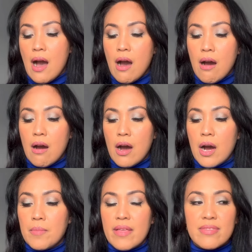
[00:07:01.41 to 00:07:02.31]

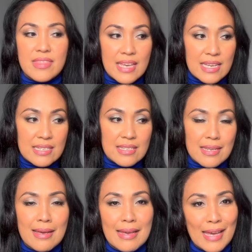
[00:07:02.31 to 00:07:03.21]
Um,
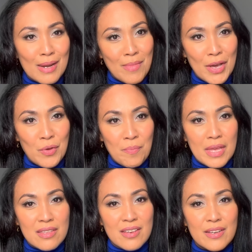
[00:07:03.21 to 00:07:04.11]
this, in my
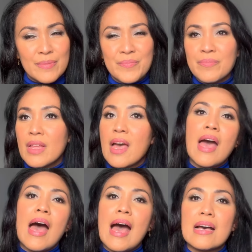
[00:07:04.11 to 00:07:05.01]
opinion,
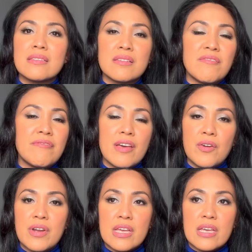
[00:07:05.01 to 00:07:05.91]
has a
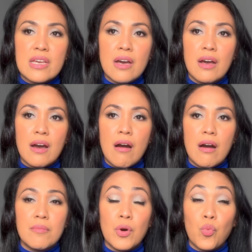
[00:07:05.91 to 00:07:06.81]
very
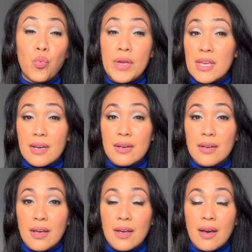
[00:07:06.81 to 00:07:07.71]
um, weak
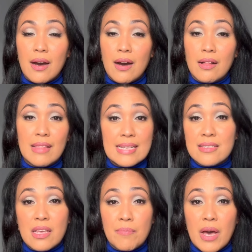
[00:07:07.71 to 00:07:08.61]
uh,
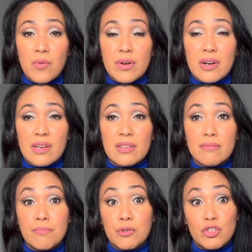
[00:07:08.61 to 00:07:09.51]
lasting power
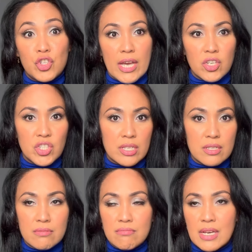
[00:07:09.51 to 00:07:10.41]
and
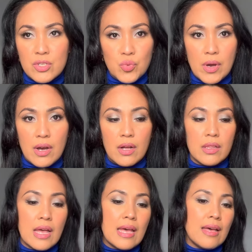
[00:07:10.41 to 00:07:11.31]
projection as well